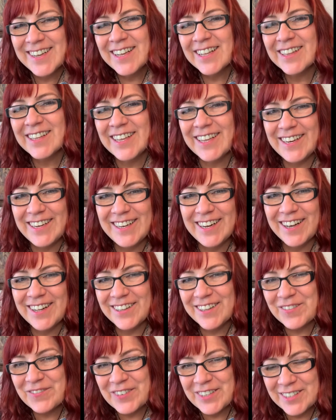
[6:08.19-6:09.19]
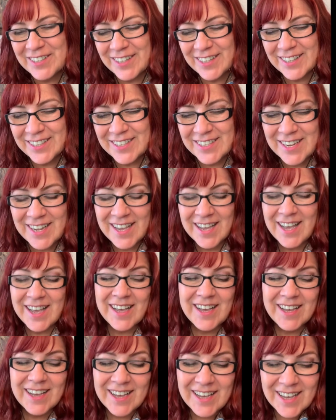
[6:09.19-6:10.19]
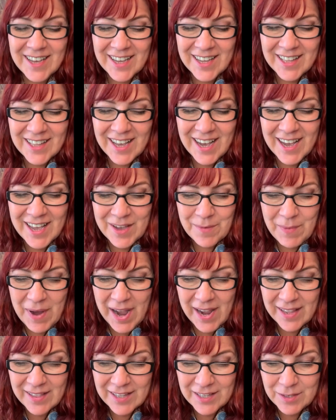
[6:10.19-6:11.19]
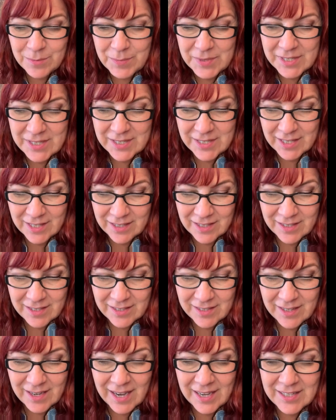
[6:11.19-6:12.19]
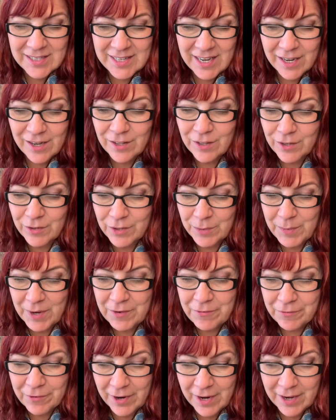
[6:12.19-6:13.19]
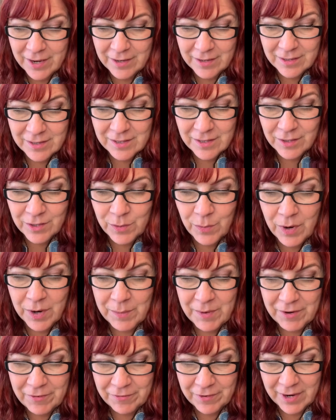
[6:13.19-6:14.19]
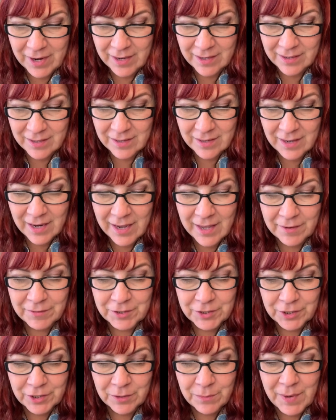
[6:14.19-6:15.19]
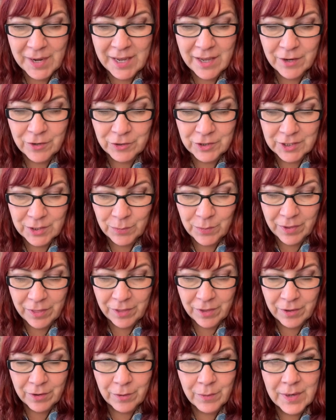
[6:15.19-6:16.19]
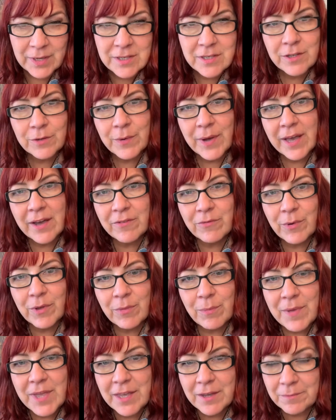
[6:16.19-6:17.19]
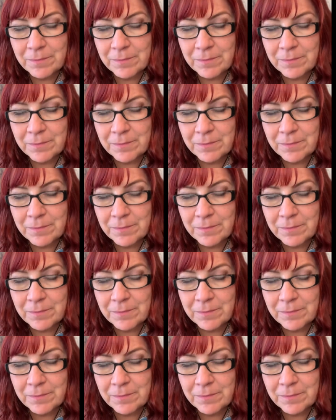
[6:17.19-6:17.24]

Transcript: Leading all up into this. I am Highland Mystic. I say hello to my friend. You are my friend. I have shared my energy with you as you have with me.